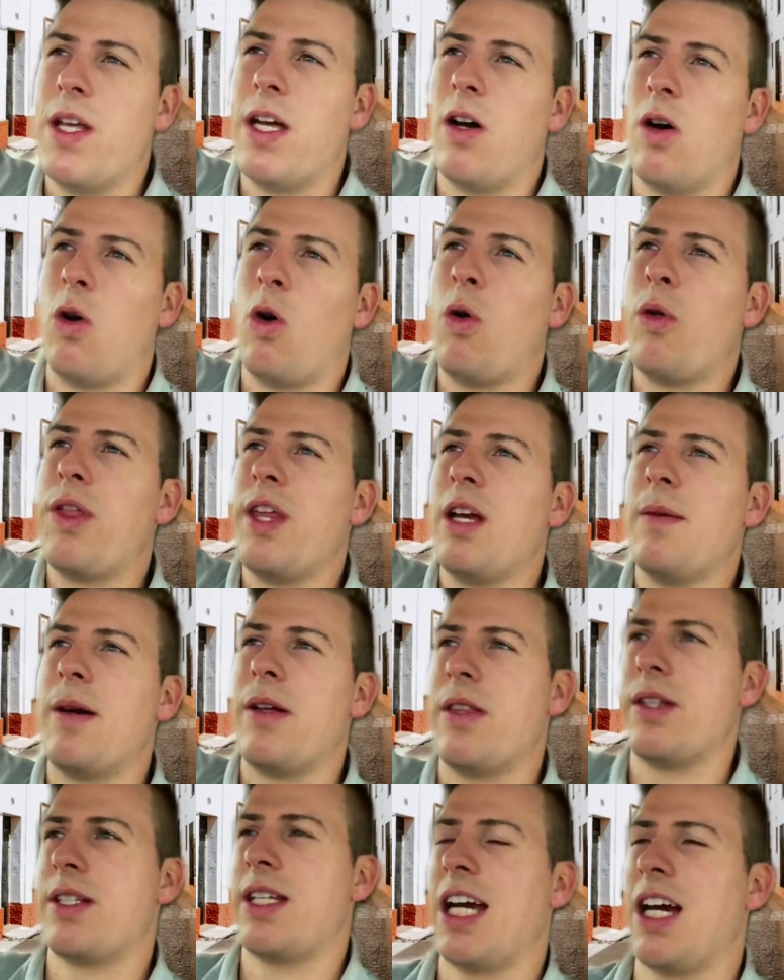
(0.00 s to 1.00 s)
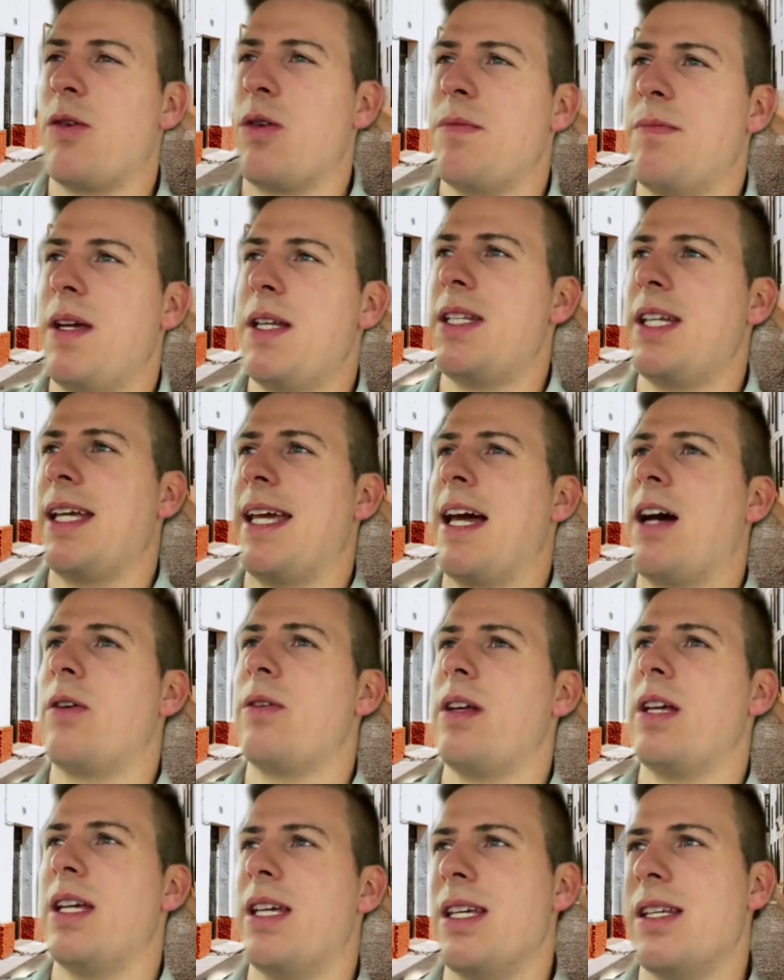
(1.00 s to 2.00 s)
the whole thing about the second one minting
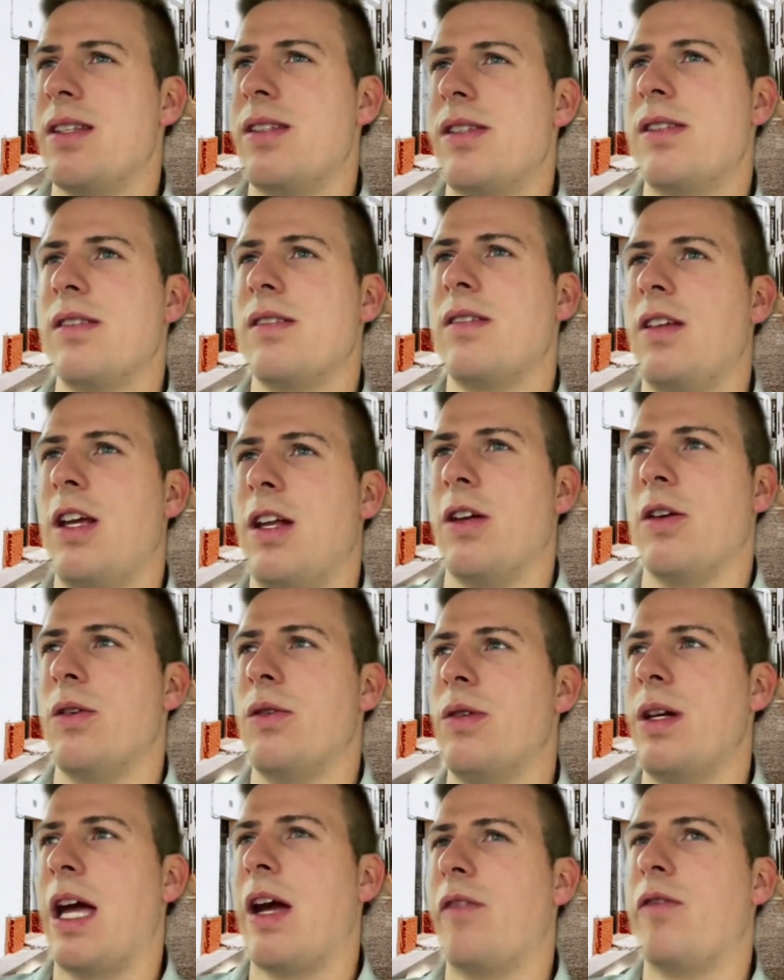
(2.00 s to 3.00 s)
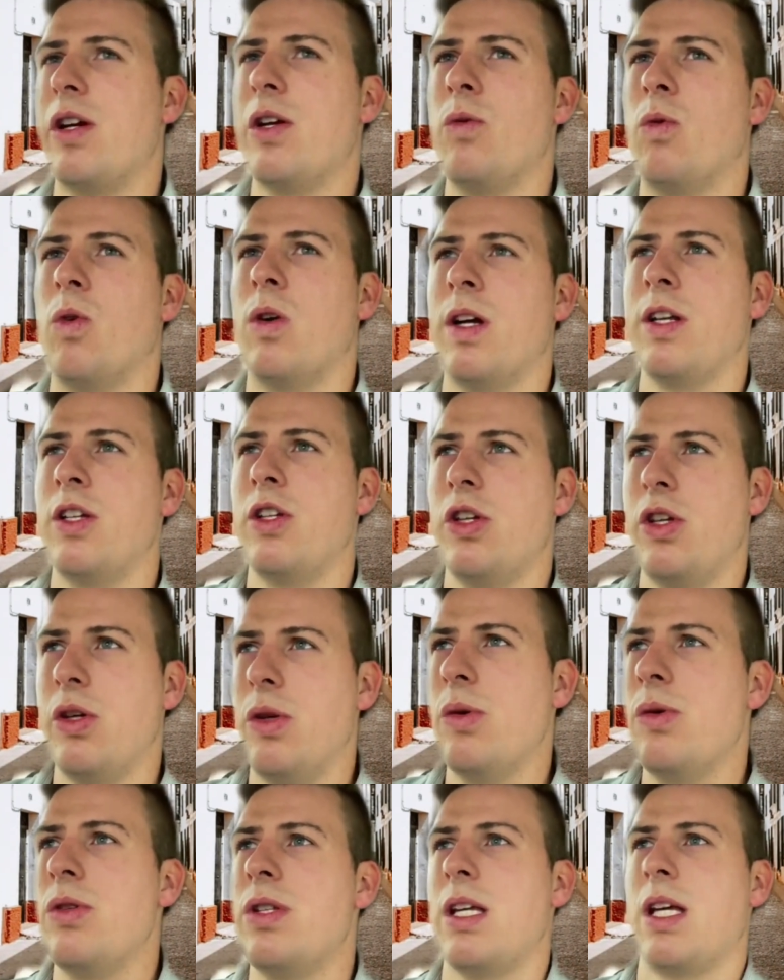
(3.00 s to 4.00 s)
out is, everyone
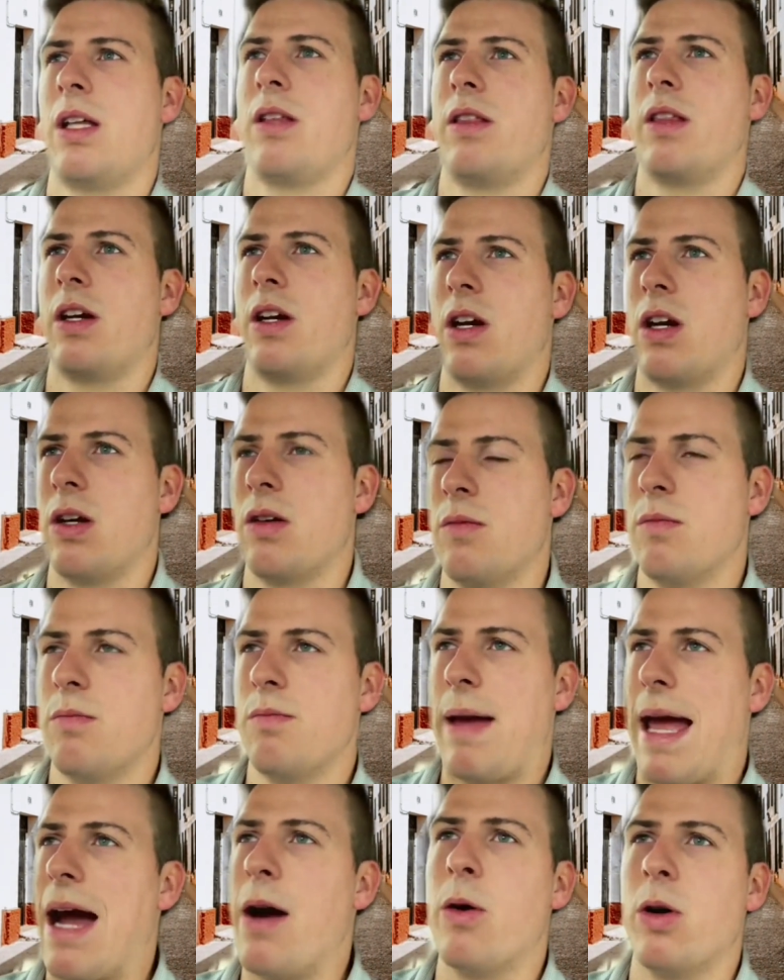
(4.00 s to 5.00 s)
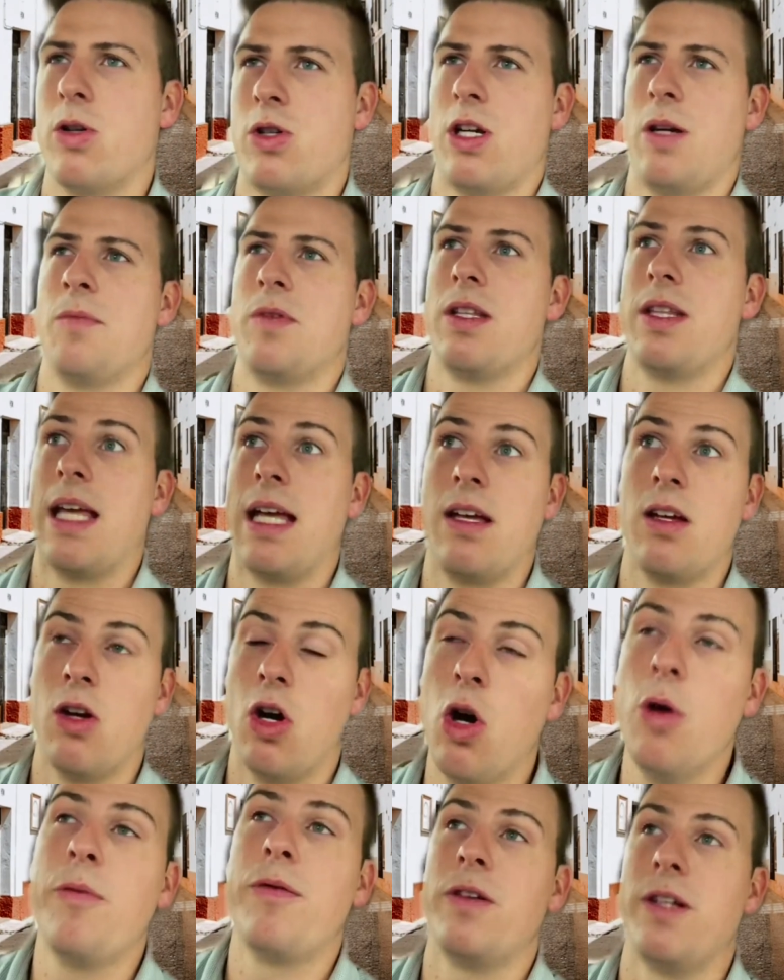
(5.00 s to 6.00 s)
using their power gems that they
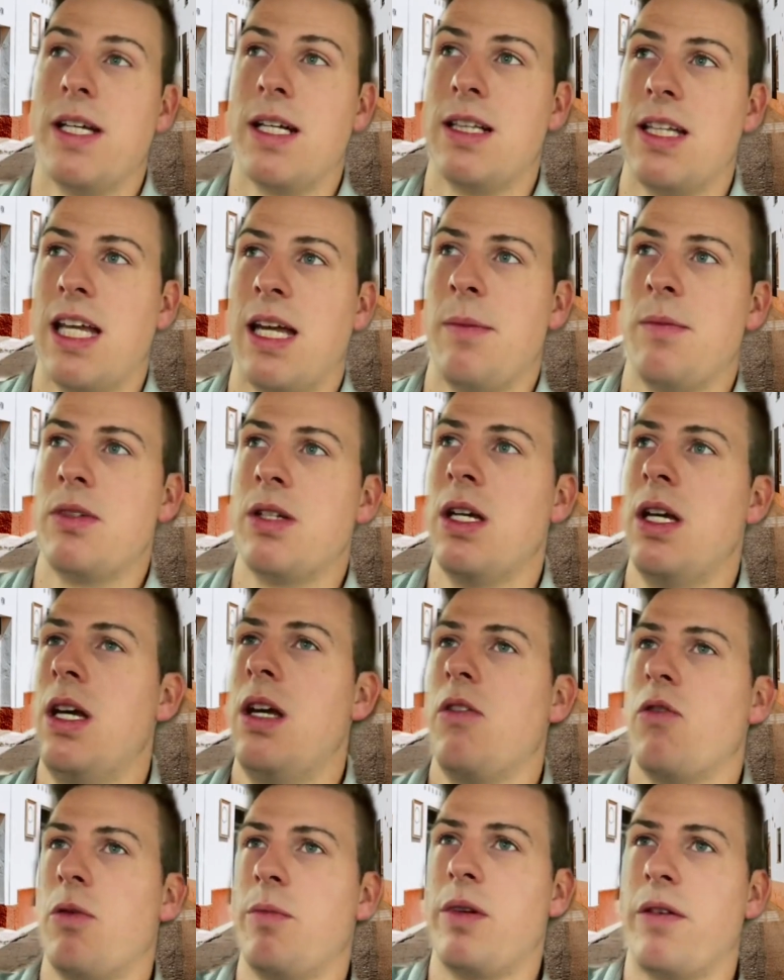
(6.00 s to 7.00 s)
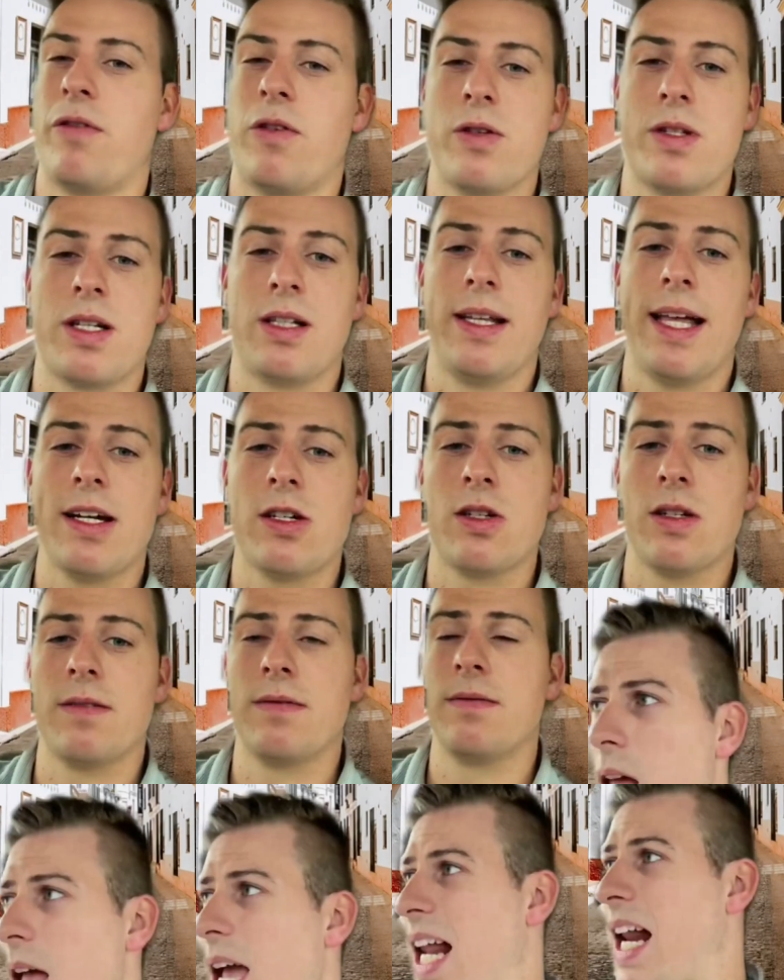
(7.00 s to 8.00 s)
hopefully claimed from the first
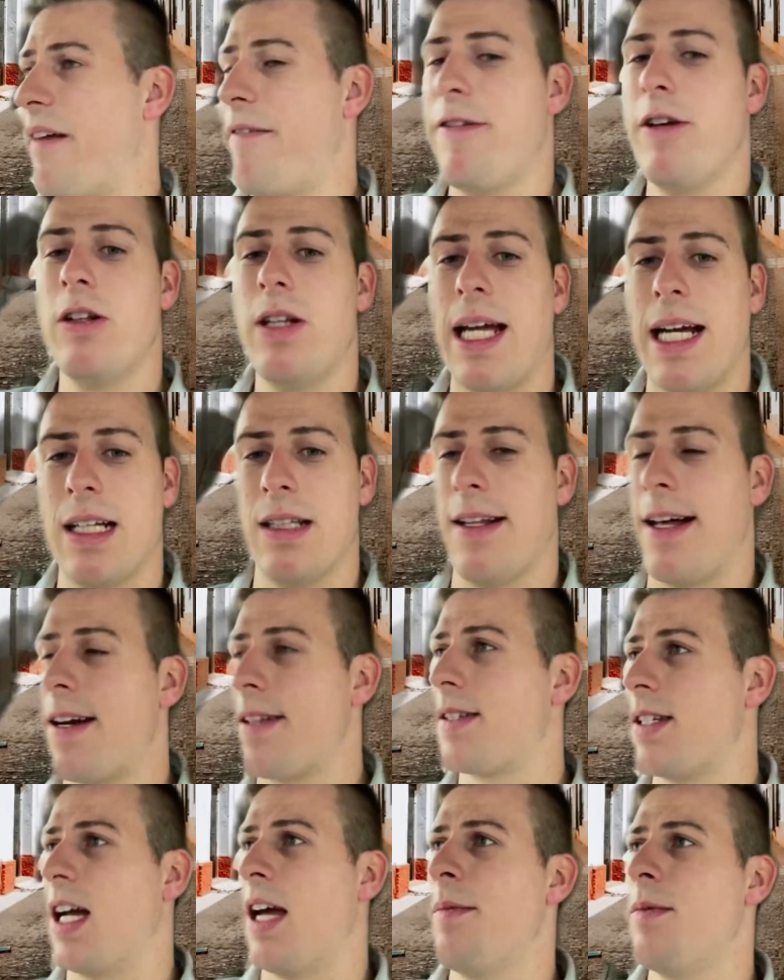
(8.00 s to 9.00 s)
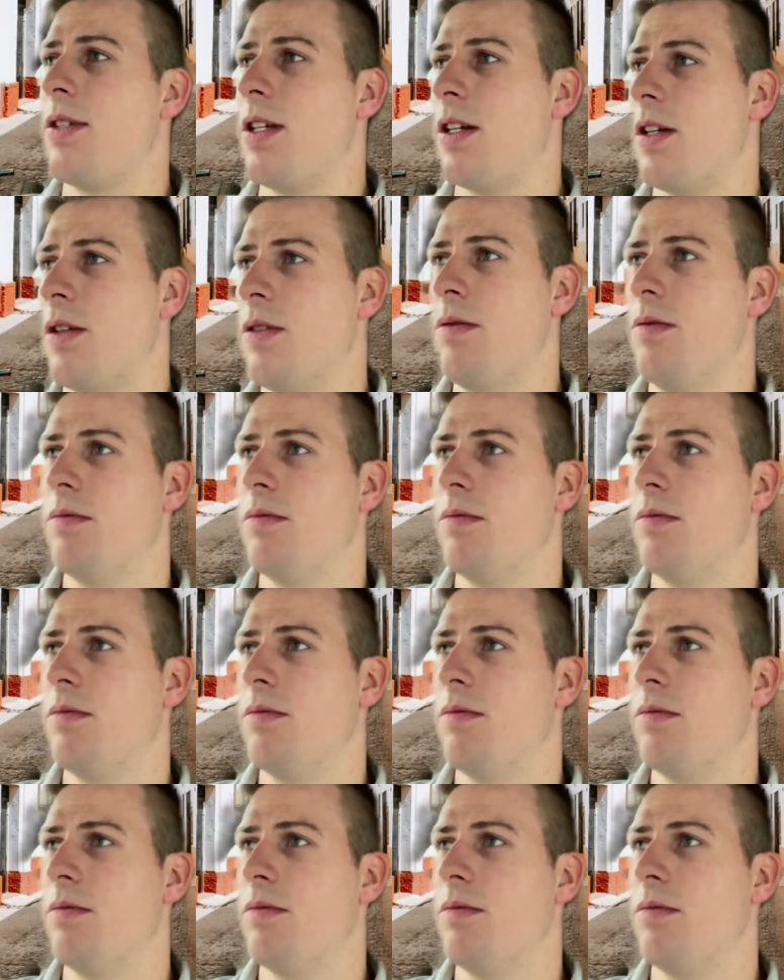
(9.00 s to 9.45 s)
collection. And I feel like a lot of times,